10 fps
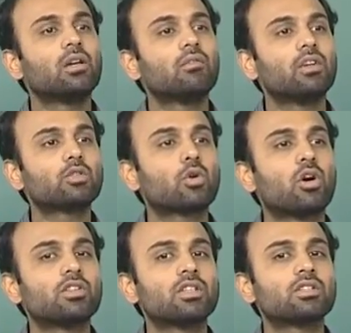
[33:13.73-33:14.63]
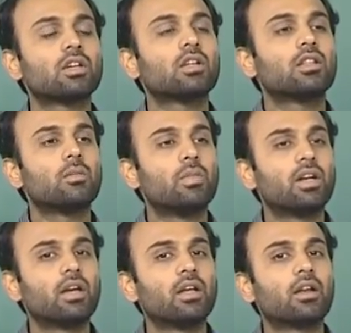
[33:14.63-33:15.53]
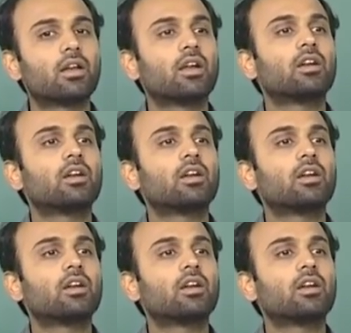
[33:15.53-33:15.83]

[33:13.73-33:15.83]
which causes the bit error